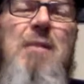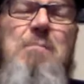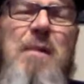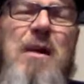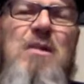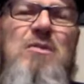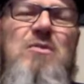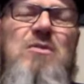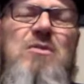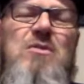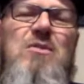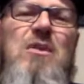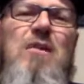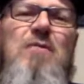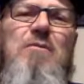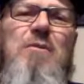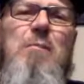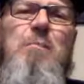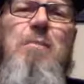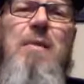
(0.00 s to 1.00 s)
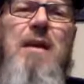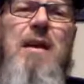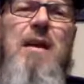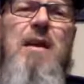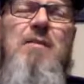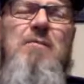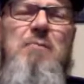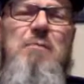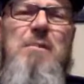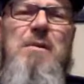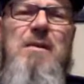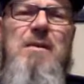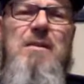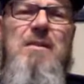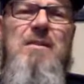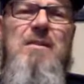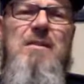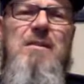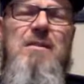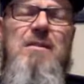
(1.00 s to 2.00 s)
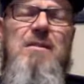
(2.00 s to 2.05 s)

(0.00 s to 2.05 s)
bounces off the pavement